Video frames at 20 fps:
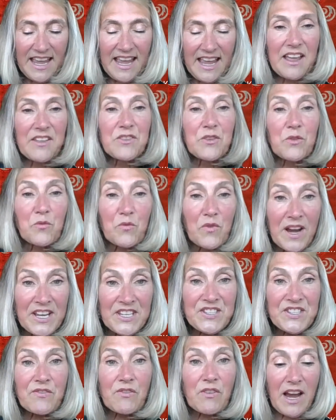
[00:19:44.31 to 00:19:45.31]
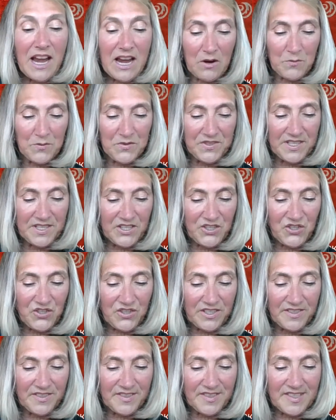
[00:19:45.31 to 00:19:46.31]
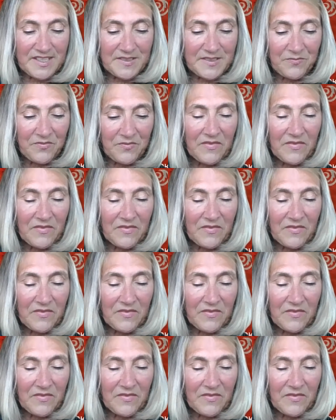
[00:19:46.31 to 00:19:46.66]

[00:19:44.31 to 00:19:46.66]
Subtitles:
and the rest for acquisitions.